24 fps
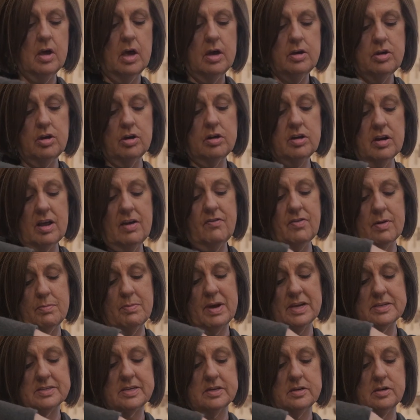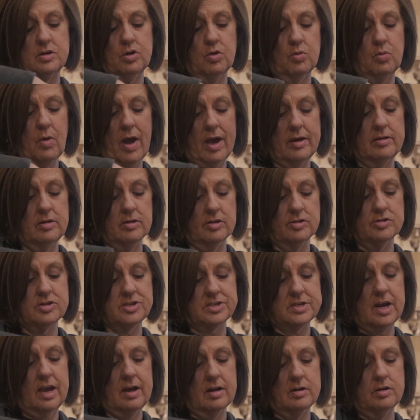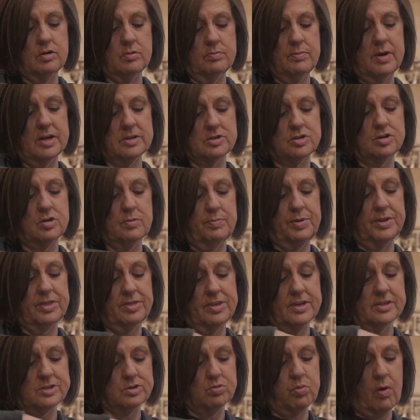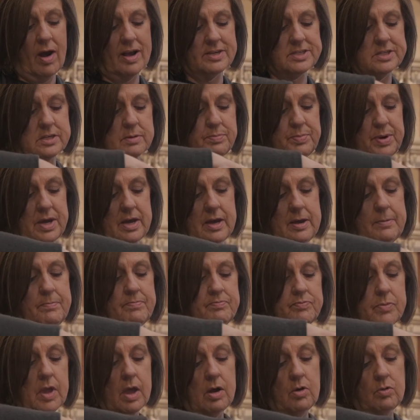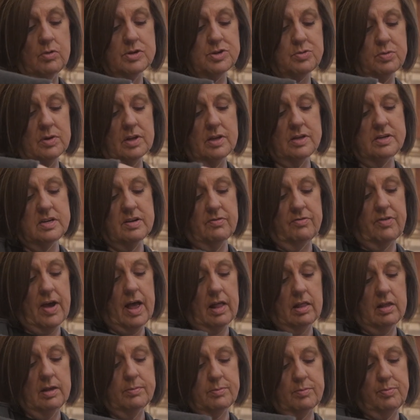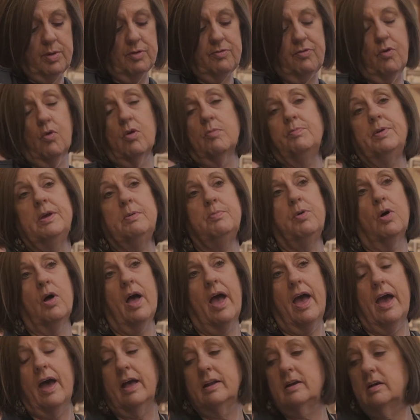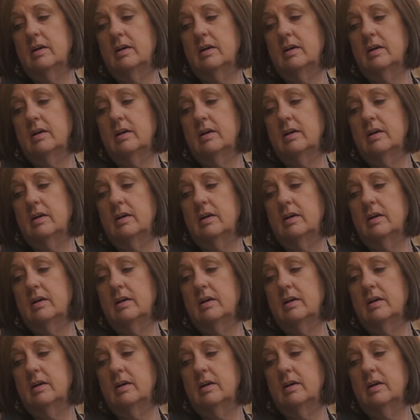You could even mix it in your regular standard mixer, but this recipe was really developed before people had